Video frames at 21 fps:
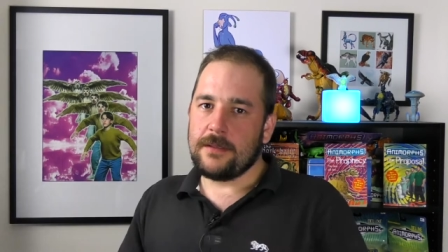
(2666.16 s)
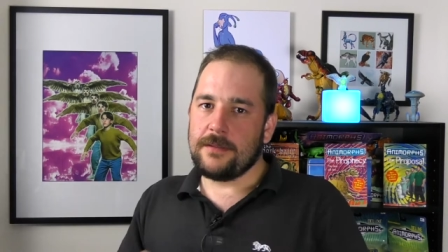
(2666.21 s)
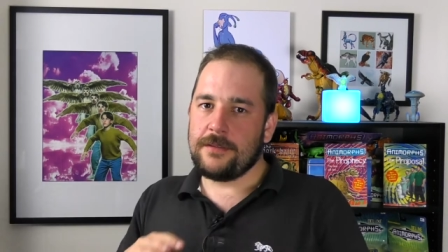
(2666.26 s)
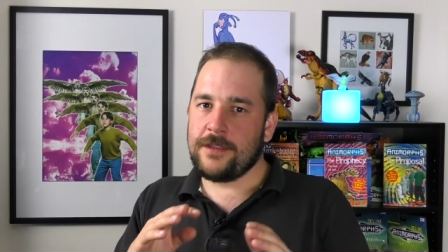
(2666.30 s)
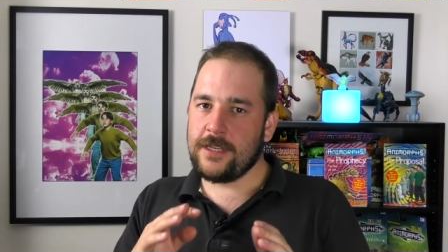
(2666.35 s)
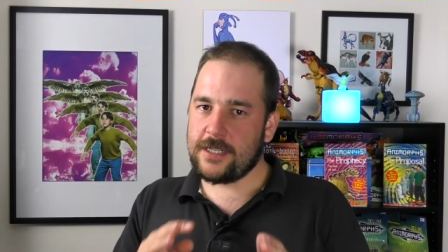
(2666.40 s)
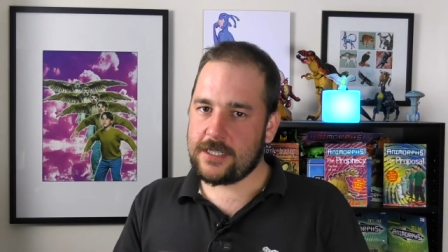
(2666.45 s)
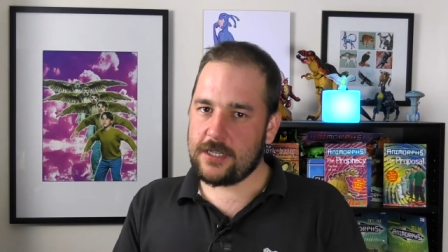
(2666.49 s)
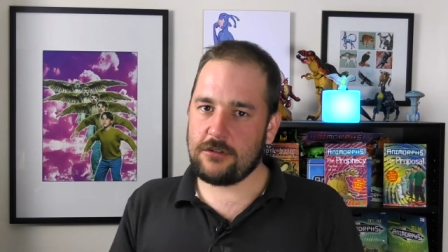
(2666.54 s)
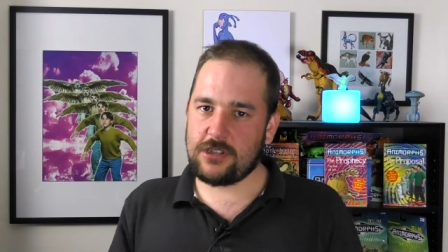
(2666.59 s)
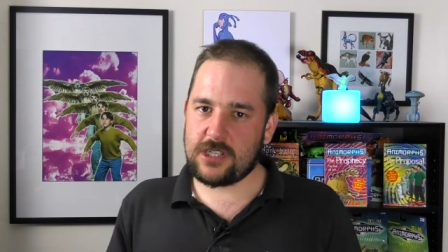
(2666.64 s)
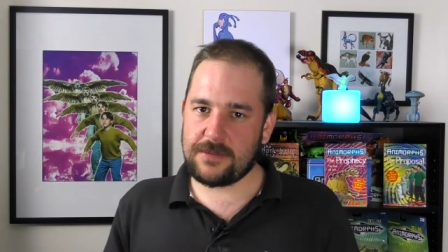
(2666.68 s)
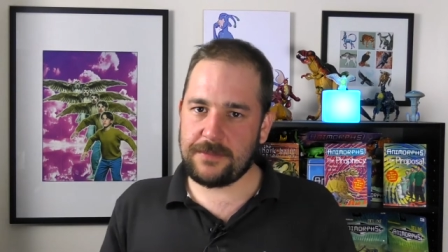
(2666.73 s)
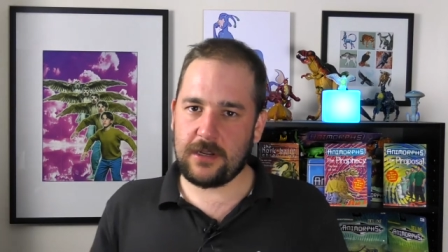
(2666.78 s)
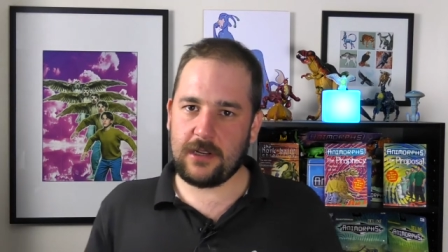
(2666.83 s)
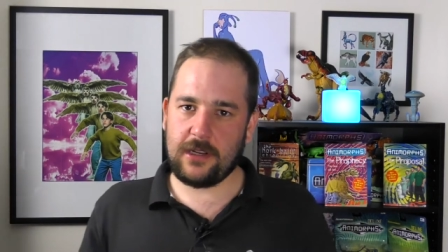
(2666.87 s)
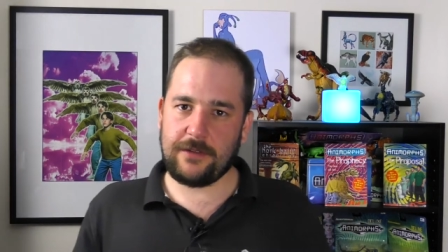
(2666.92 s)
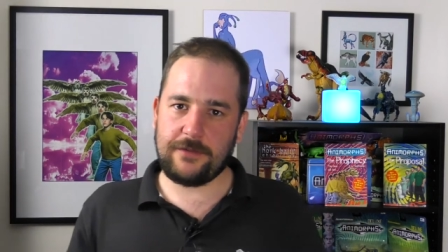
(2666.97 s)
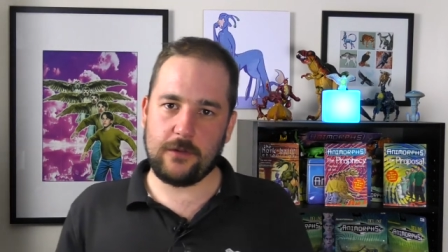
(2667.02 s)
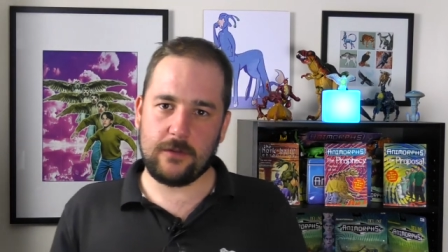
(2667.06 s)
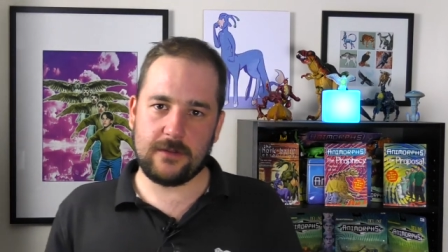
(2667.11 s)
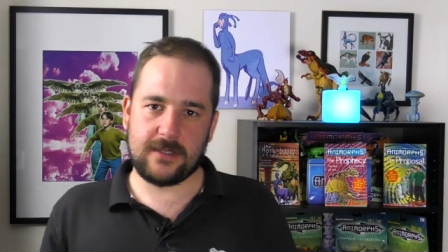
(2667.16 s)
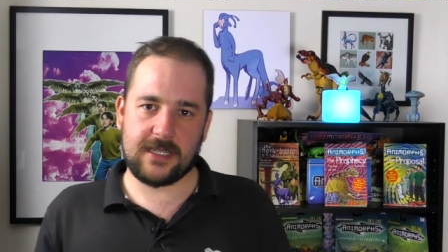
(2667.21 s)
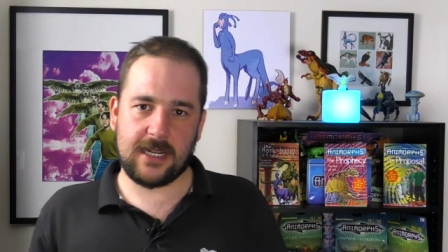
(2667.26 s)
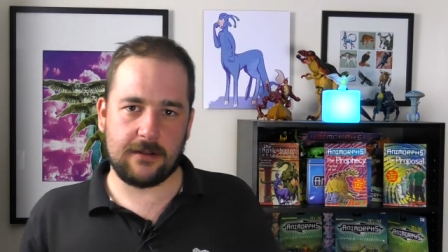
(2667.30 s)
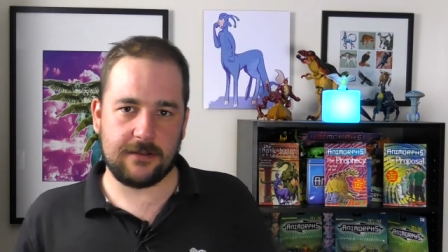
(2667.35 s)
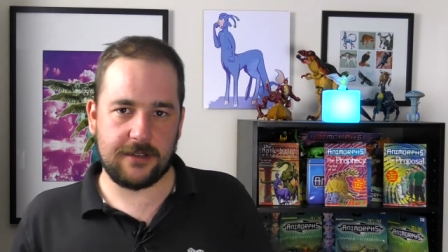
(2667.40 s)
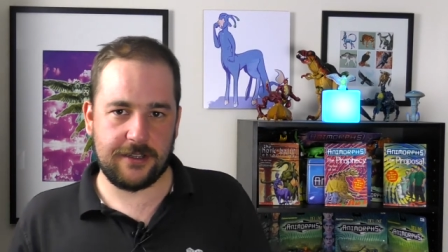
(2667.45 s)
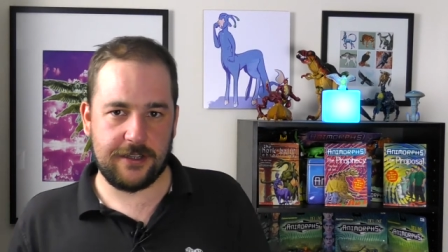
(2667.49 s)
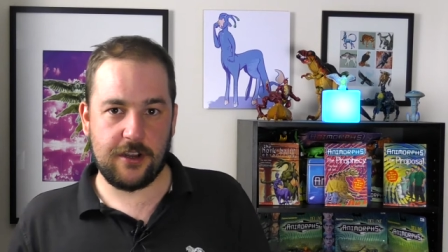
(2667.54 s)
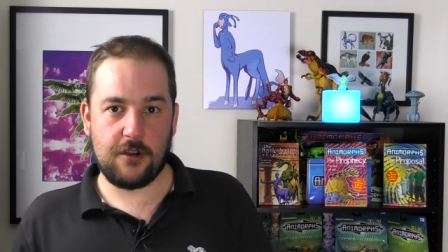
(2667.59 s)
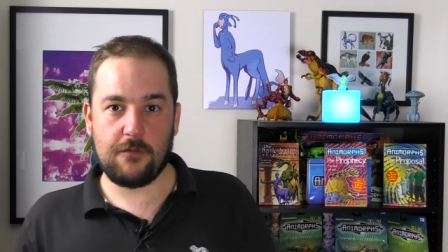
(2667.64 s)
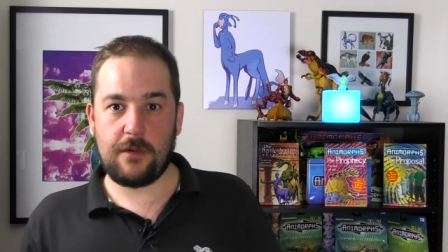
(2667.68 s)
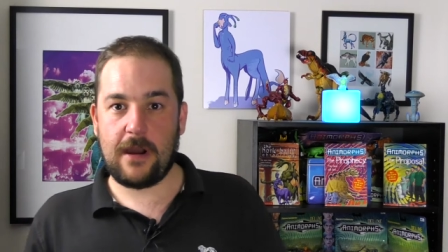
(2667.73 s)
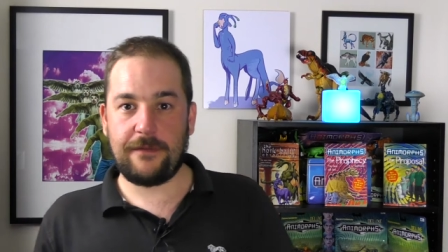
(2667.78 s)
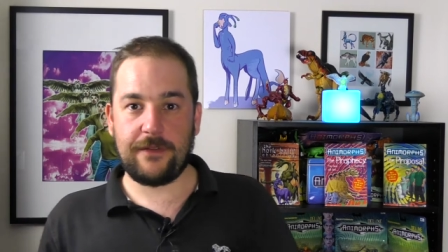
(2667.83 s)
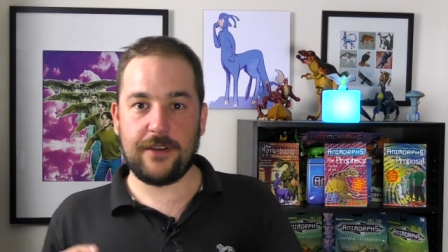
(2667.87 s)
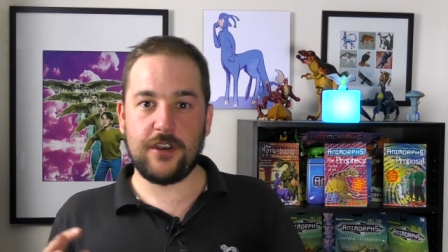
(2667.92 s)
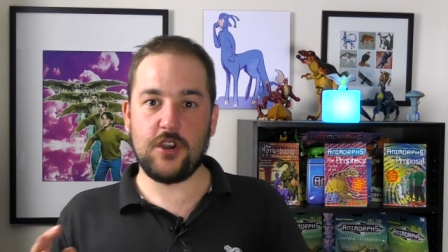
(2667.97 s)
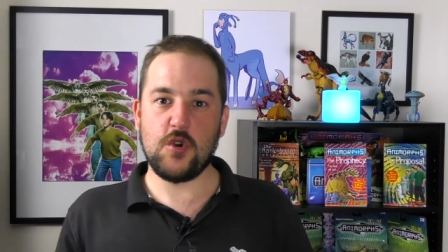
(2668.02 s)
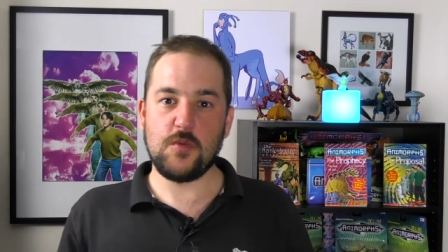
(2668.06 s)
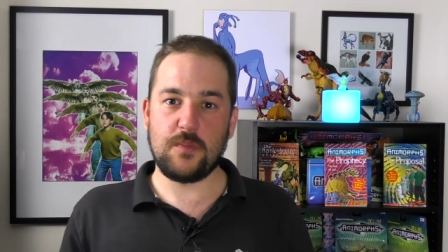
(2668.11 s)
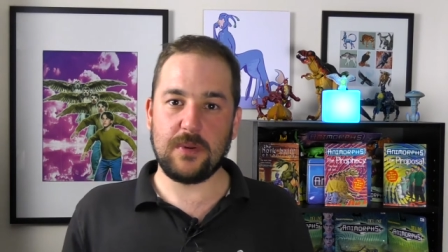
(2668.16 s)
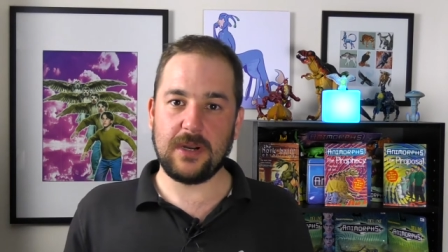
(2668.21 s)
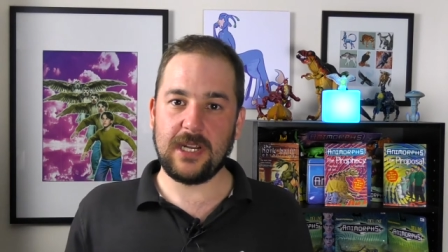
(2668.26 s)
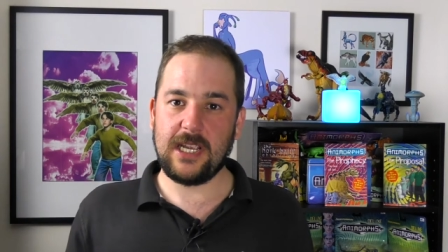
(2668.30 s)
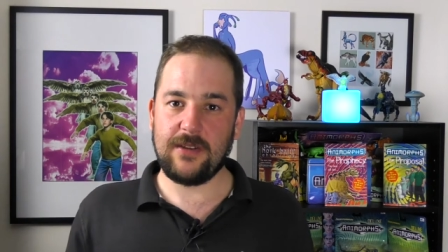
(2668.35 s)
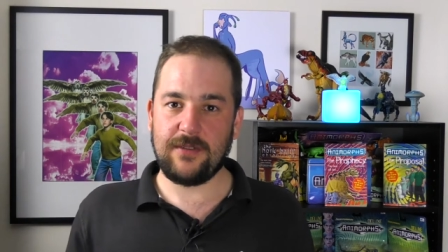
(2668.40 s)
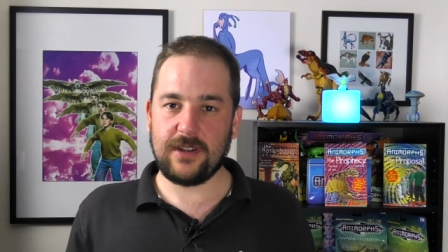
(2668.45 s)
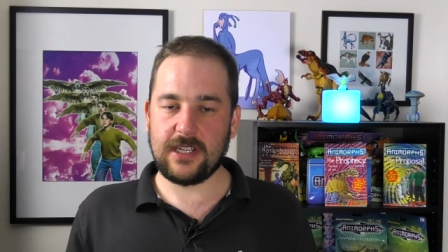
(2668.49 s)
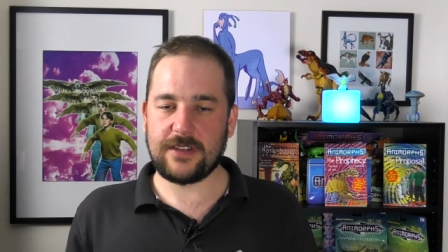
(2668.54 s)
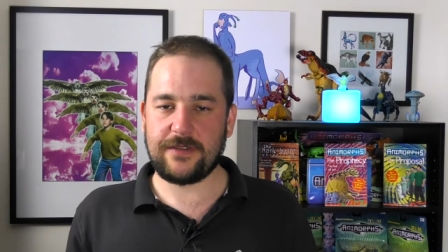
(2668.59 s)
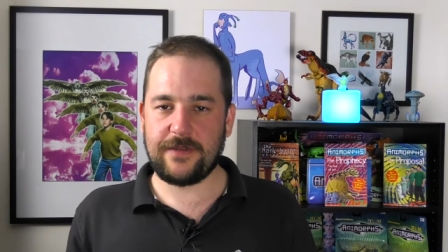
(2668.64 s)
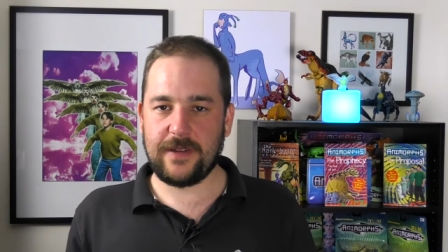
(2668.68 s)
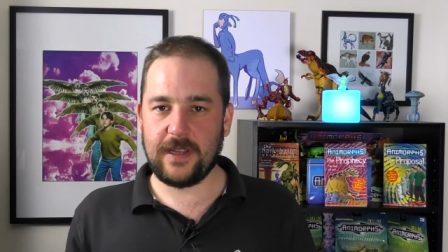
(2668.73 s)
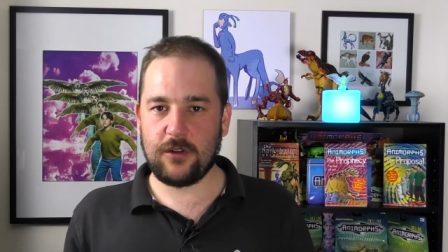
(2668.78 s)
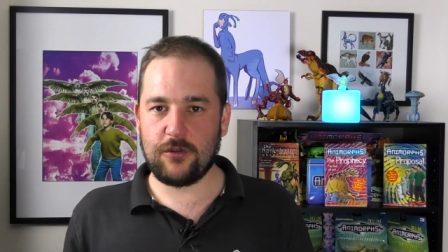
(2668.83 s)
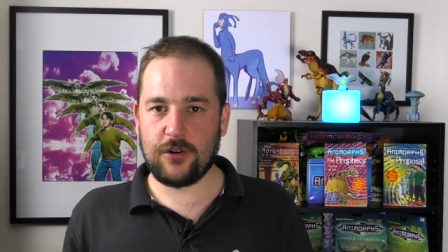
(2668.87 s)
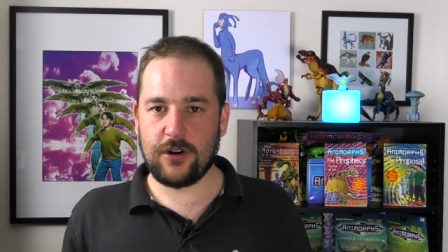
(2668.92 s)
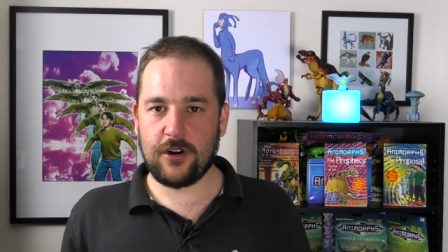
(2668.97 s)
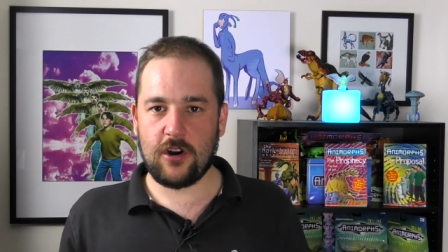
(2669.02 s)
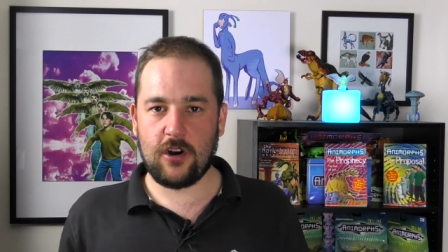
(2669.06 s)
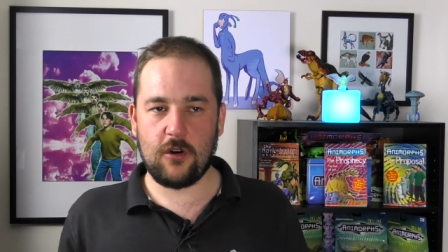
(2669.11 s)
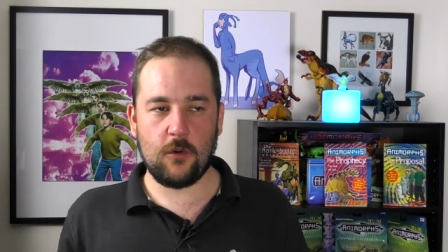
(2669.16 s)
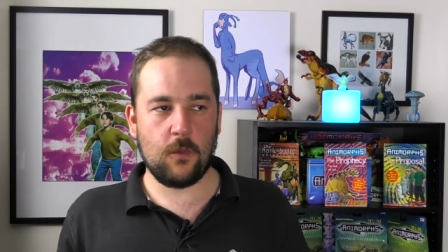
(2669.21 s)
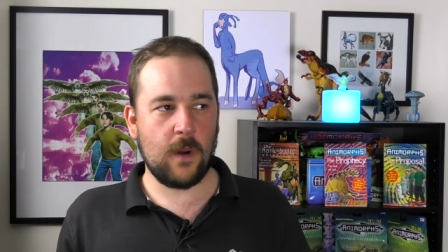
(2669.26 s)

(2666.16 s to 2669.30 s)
This ultimately falls down to you, whether you believe it's filler or not.